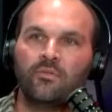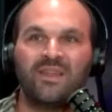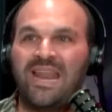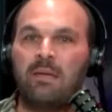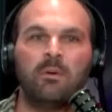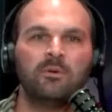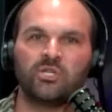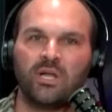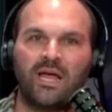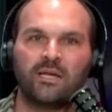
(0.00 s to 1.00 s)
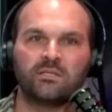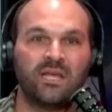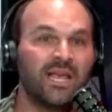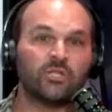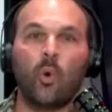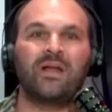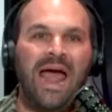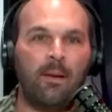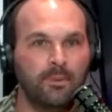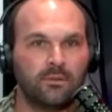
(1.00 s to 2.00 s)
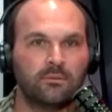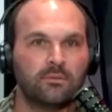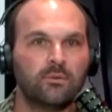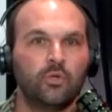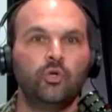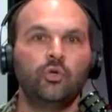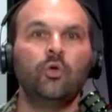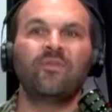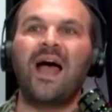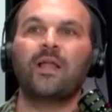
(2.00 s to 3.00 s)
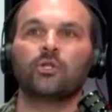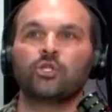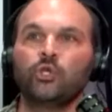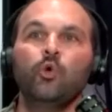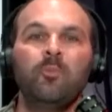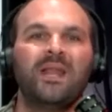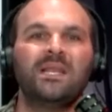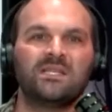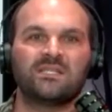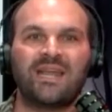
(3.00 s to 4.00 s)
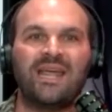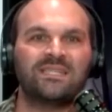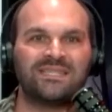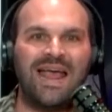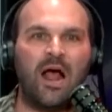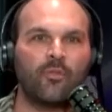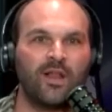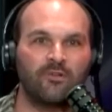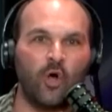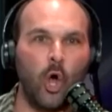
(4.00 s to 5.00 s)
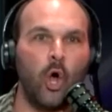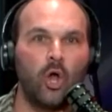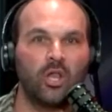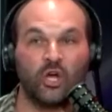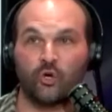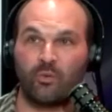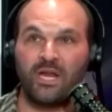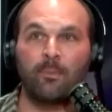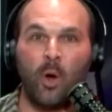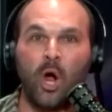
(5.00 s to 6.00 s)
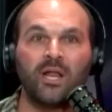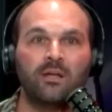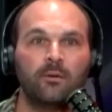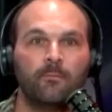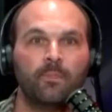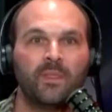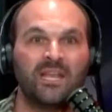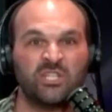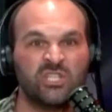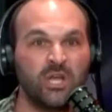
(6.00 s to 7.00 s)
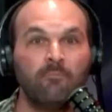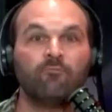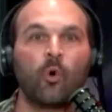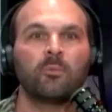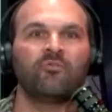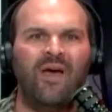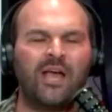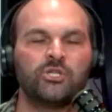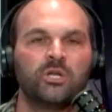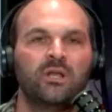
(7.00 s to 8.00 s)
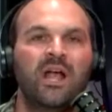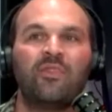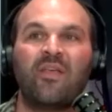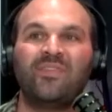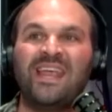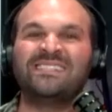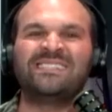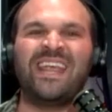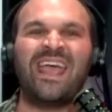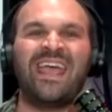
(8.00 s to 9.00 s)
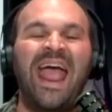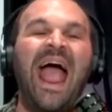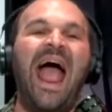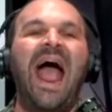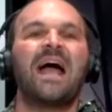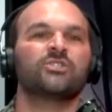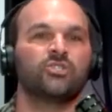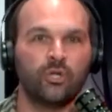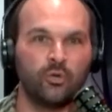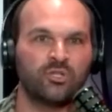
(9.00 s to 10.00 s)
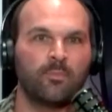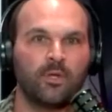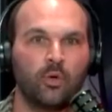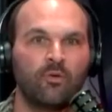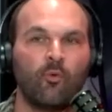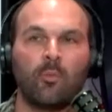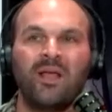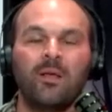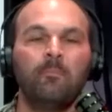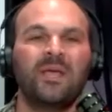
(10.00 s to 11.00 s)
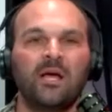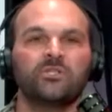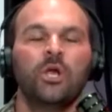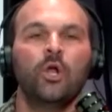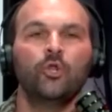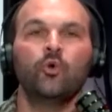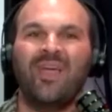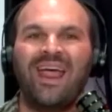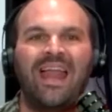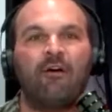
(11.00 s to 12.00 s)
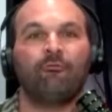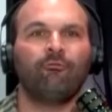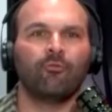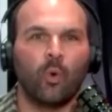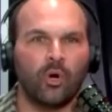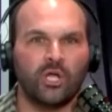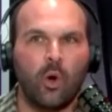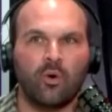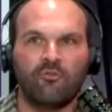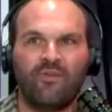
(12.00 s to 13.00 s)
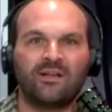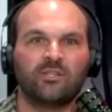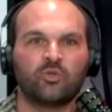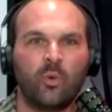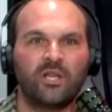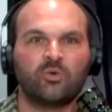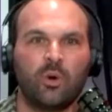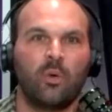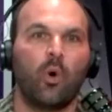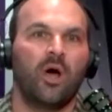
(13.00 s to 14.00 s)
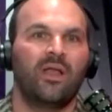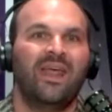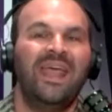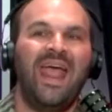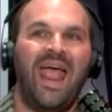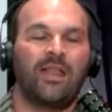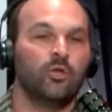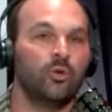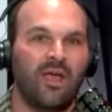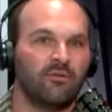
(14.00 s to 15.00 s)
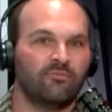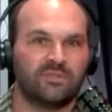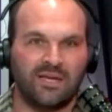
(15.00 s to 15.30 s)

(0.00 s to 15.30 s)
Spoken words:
the name, image, and likeness thing, it's going to happen. You've got too many states now that have all agreed upon it in some form or fashion, that the NCAA has to do something uniform. Because you can't have Florida go in effect in 2021 and